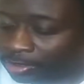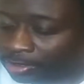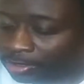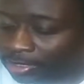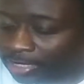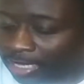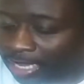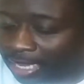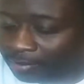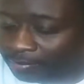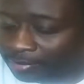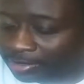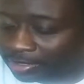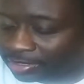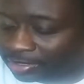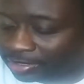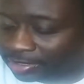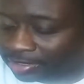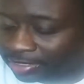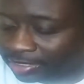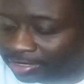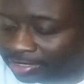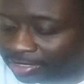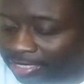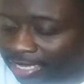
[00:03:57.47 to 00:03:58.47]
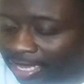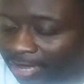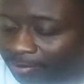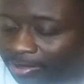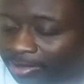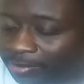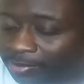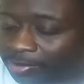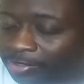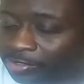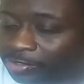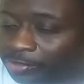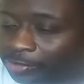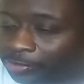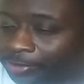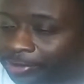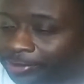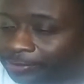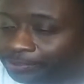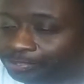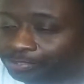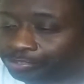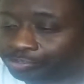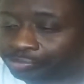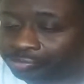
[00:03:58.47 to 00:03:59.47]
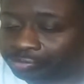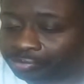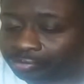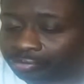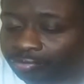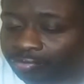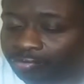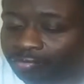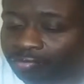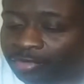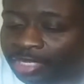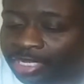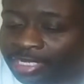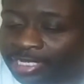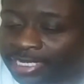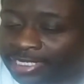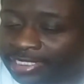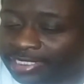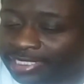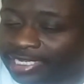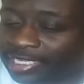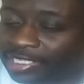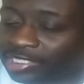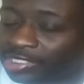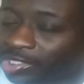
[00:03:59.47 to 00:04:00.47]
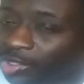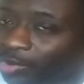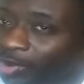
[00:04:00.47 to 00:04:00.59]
I've been seeing a lot of people do it, and they say it's so